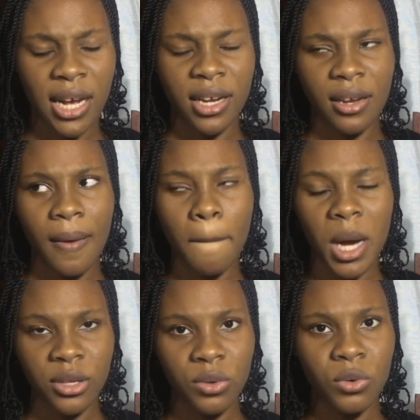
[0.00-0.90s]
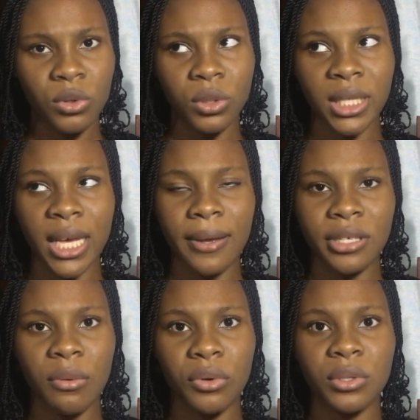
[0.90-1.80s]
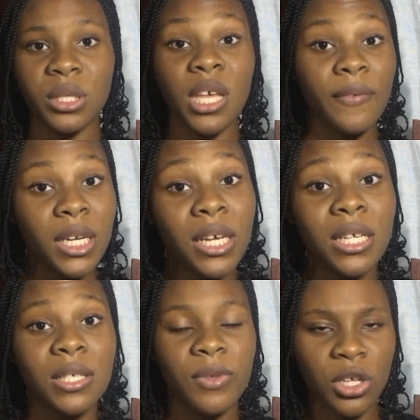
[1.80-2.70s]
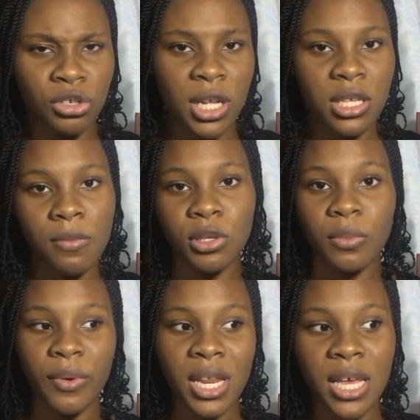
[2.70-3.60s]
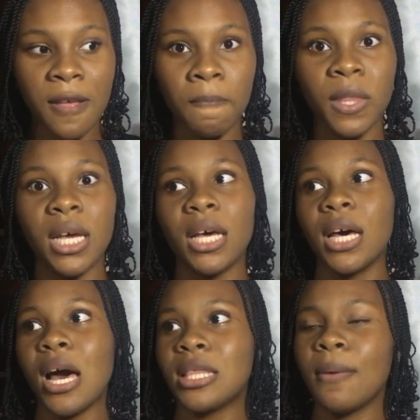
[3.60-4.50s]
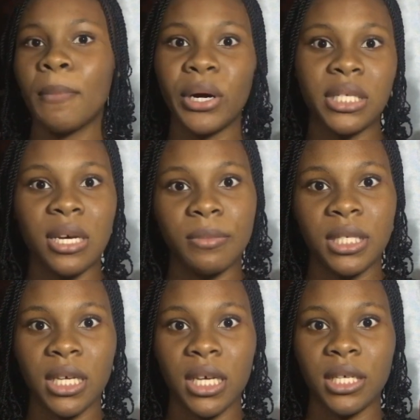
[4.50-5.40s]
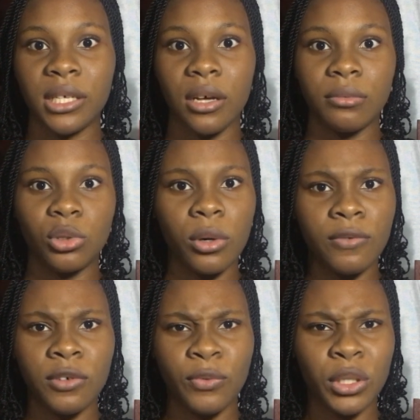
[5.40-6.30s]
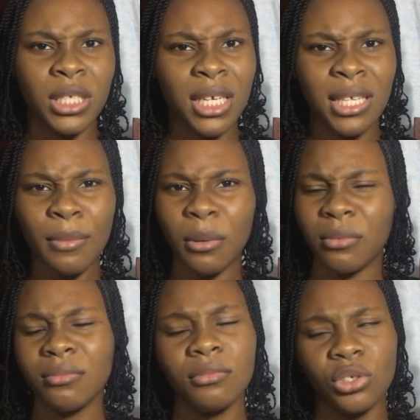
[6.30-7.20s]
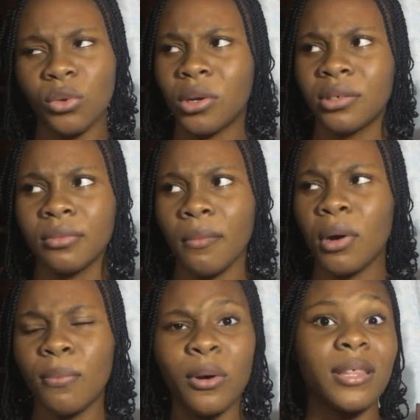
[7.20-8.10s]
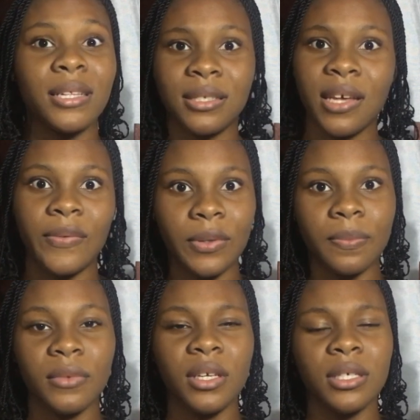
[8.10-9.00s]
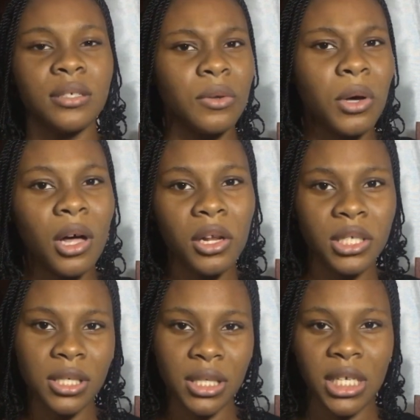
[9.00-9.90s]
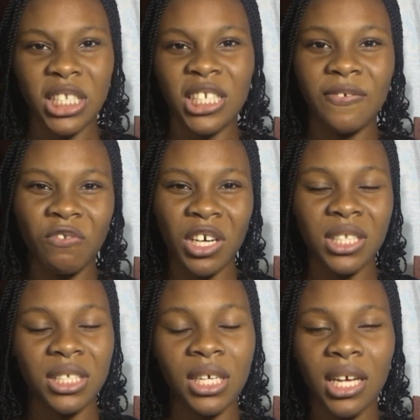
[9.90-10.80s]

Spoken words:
and my school takes about 7 days for the transcript to be ready. I think maritime takes 12 to 14 days. I'm not sure, but more than 7. So colleges take different